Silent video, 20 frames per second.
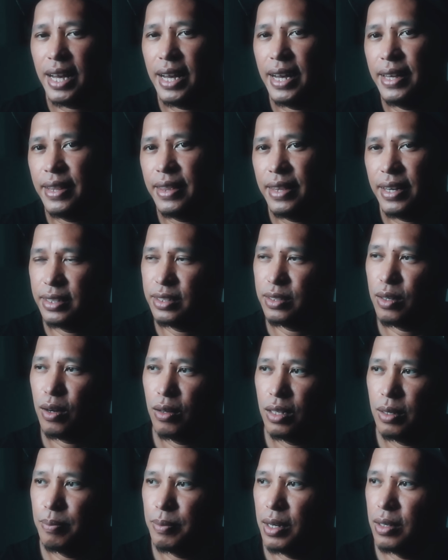and that's
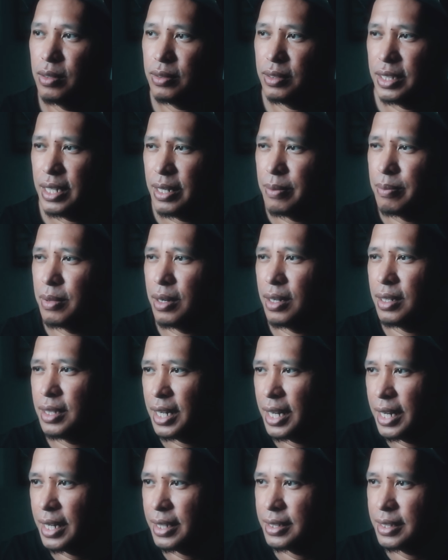all about
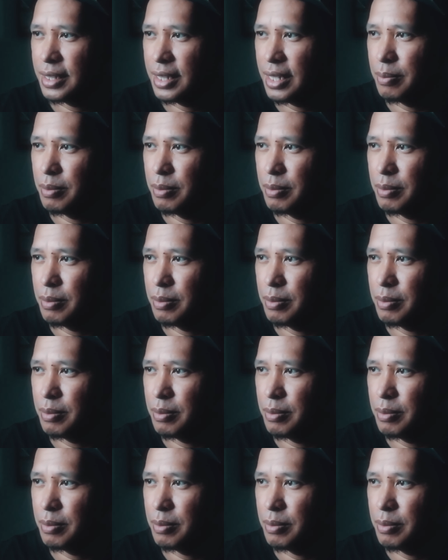gimbal and